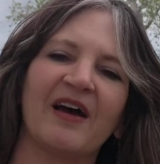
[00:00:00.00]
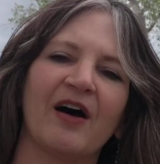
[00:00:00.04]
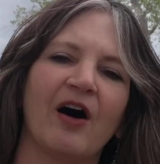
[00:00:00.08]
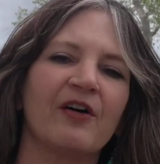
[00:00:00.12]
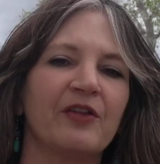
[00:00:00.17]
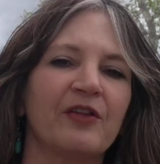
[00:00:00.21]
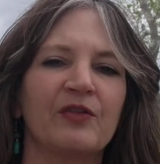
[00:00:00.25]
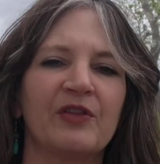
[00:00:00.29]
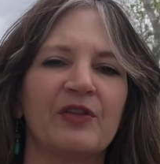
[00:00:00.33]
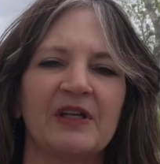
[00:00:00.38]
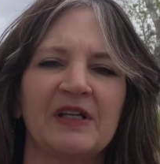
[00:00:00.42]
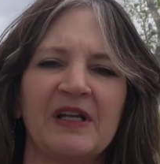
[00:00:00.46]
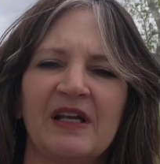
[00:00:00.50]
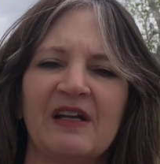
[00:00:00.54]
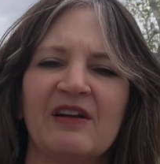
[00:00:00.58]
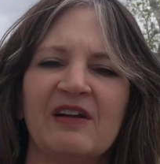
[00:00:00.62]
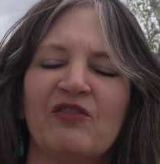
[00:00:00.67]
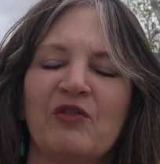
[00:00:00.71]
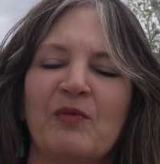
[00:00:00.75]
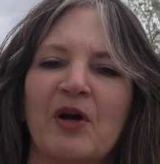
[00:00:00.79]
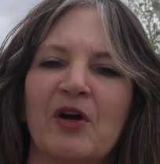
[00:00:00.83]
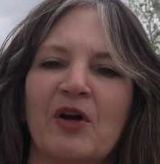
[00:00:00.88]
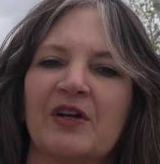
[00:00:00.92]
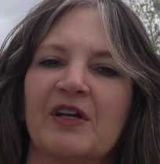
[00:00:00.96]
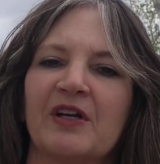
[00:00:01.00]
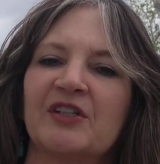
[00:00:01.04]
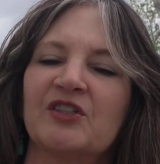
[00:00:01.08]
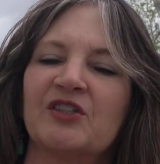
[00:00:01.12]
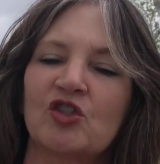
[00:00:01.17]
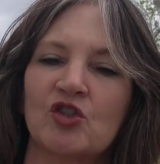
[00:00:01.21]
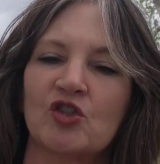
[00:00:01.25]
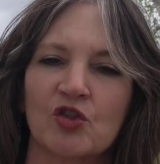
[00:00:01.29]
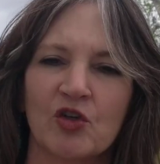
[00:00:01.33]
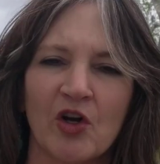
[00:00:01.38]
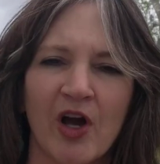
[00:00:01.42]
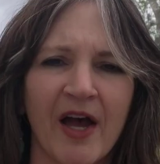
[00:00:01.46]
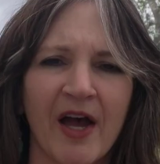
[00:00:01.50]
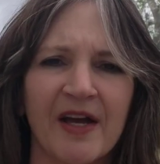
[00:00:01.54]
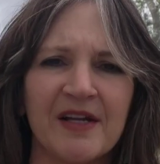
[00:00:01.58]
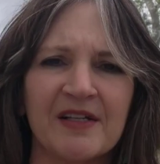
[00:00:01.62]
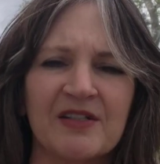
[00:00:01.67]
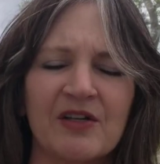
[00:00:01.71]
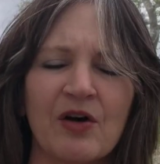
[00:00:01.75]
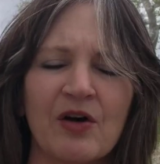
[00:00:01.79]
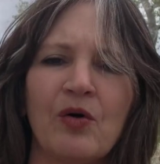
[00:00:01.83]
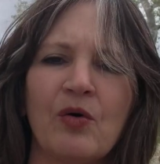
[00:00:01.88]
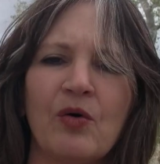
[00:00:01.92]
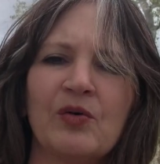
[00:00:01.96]
Although the Native Americans tried
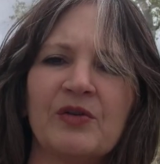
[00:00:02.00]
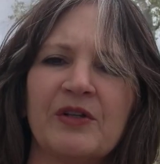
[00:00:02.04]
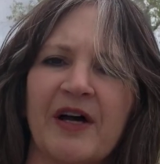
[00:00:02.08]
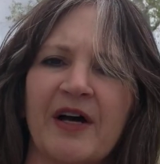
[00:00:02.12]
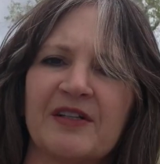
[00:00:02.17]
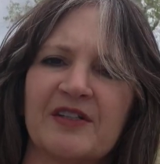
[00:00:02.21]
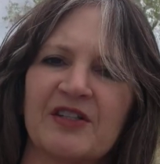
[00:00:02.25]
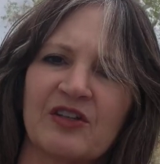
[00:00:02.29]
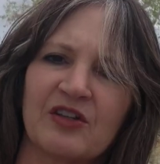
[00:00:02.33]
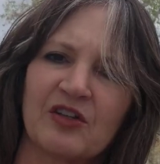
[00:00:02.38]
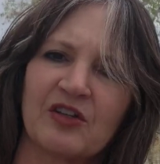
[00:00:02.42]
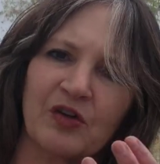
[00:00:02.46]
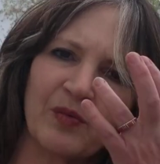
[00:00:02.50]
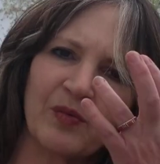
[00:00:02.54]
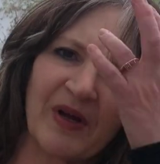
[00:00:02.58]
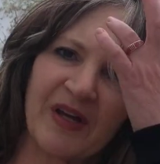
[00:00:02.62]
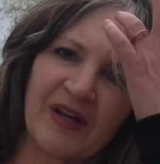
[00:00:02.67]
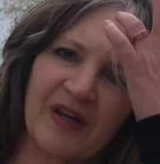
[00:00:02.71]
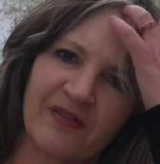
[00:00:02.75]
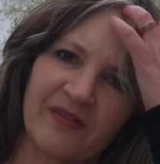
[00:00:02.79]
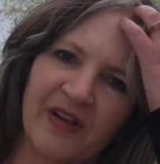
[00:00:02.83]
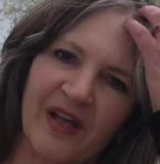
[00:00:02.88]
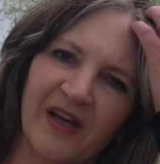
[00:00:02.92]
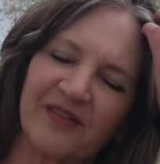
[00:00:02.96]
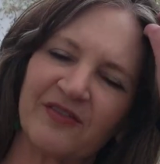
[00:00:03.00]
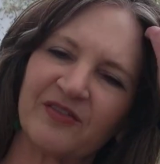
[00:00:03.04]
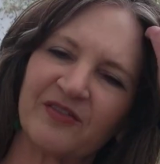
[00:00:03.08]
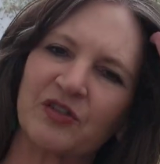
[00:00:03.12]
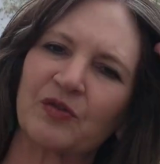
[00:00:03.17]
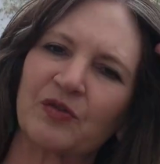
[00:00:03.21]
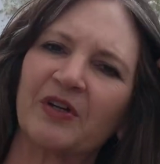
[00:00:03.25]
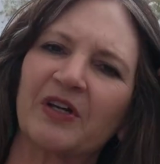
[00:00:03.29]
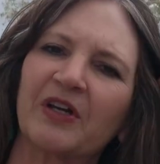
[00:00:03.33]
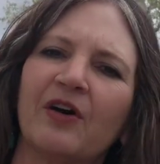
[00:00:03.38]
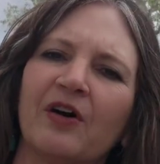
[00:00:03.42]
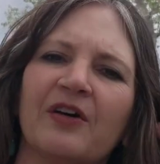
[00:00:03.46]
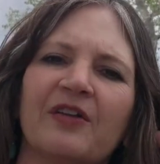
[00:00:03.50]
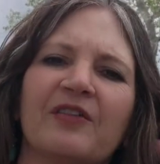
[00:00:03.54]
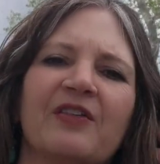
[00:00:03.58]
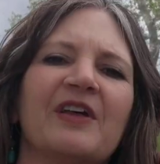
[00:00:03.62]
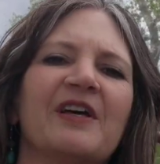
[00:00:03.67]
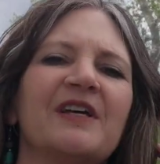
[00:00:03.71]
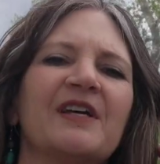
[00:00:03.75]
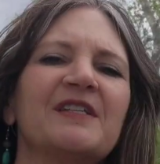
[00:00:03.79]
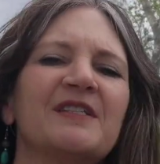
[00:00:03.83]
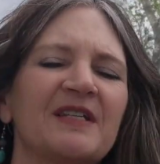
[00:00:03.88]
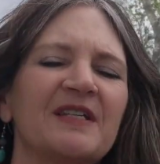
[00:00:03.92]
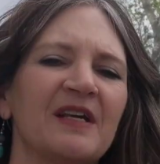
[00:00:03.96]
to hold on to their way of life during all
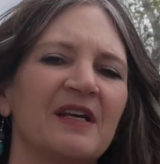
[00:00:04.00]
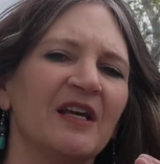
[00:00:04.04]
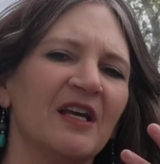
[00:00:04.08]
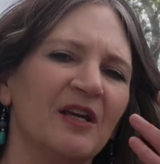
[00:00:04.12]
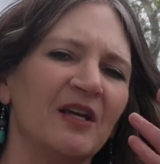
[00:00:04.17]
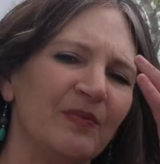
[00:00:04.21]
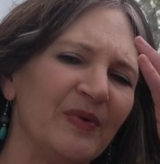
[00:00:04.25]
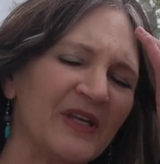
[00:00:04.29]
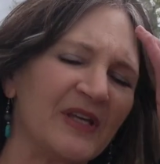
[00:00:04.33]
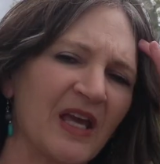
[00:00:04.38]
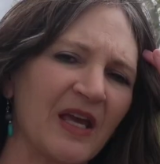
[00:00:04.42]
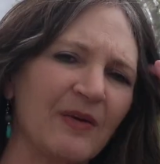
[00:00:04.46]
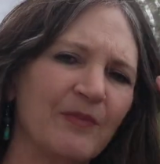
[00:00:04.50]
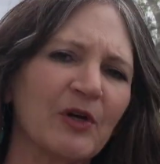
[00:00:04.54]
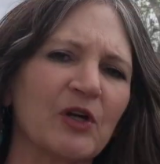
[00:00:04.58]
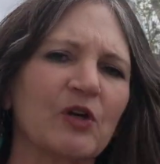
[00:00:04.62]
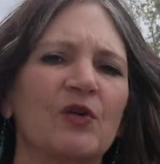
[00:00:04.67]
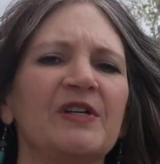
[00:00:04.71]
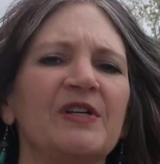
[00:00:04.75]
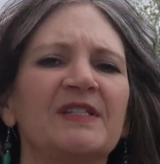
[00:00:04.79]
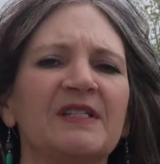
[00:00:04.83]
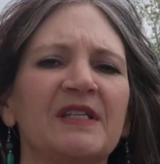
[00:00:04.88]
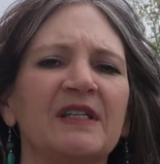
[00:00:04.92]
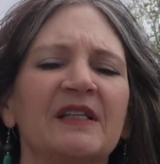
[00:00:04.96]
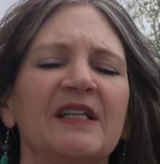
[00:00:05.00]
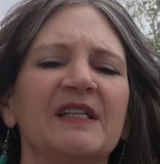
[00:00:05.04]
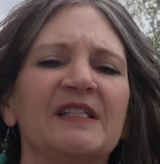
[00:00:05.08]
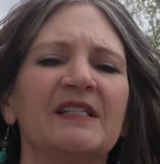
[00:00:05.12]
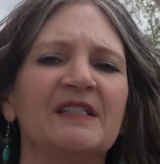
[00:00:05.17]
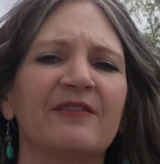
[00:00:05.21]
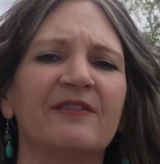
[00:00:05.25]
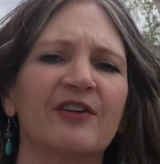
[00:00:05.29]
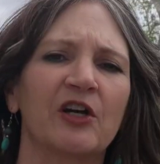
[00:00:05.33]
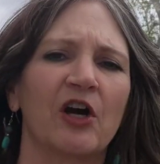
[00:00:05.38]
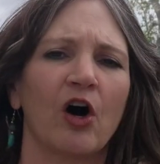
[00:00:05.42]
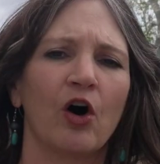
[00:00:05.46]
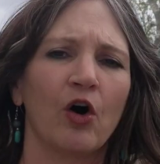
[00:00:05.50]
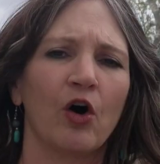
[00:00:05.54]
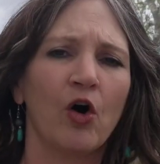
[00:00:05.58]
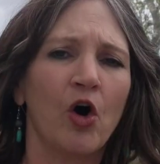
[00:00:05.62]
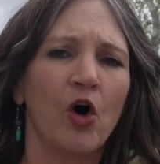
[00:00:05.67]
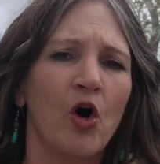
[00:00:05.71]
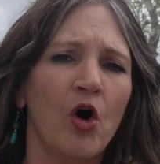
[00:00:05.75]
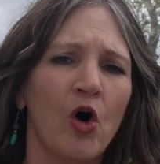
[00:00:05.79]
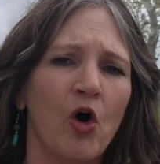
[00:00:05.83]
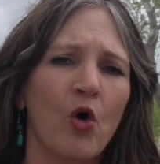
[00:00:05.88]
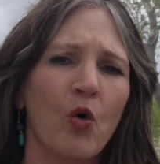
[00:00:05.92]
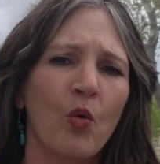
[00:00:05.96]
this, it became increasingly difficult
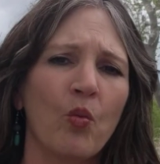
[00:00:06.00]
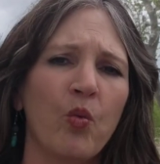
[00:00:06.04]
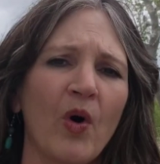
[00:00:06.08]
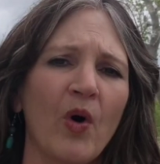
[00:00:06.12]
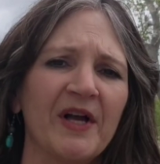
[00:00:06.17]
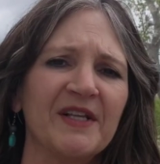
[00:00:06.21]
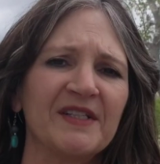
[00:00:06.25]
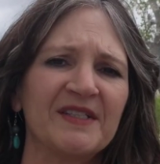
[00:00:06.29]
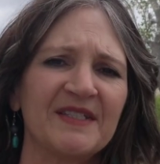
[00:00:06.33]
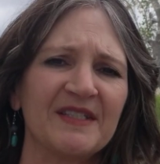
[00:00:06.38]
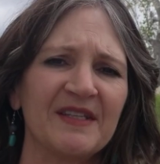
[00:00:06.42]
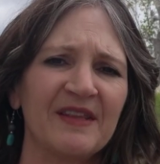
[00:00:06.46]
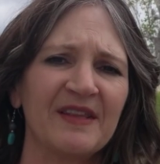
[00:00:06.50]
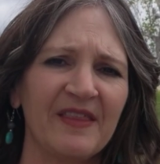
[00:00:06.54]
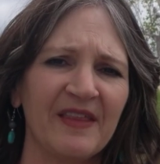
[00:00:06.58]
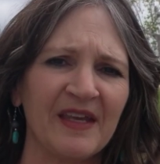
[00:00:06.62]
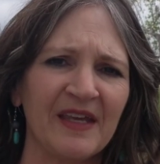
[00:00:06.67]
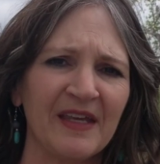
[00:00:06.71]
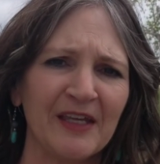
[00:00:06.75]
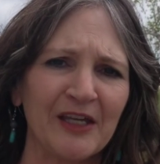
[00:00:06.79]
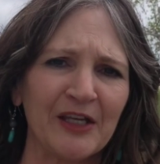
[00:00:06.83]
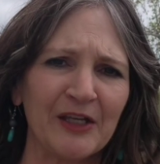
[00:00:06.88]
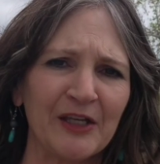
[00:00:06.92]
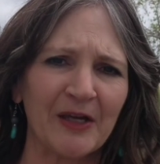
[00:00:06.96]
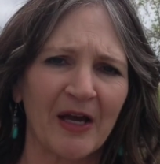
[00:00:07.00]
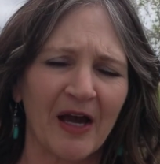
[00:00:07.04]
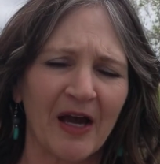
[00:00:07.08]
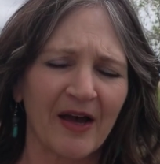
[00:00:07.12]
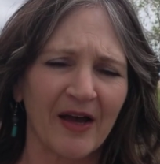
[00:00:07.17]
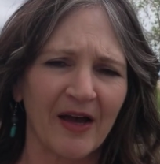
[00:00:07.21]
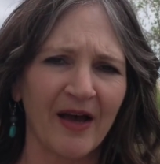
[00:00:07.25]
once the